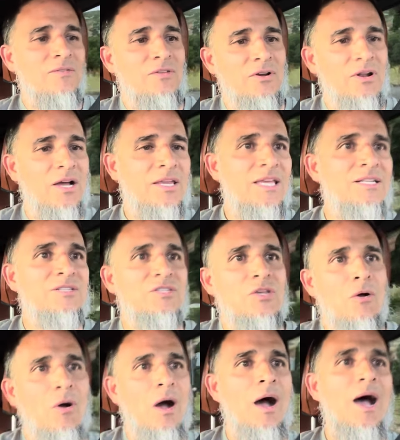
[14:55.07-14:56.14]
They're not getting
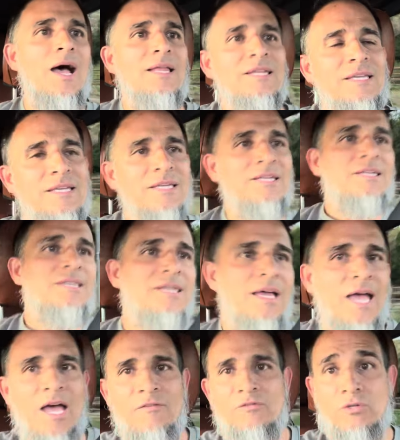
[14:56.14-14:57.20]
so hot
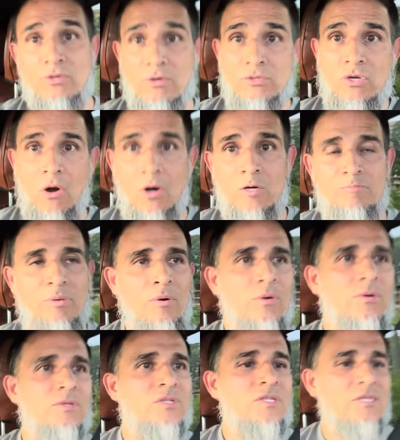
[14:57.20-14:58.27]
after those hard
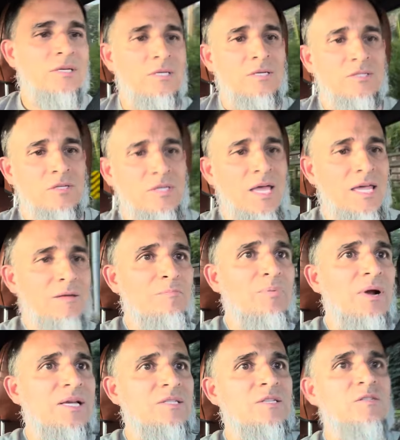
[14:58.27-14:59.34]
pulls. So that
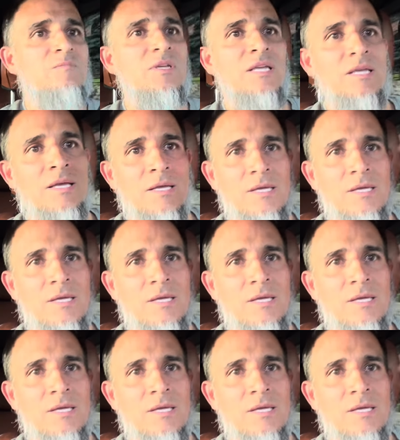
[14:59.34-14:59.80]
impresses me.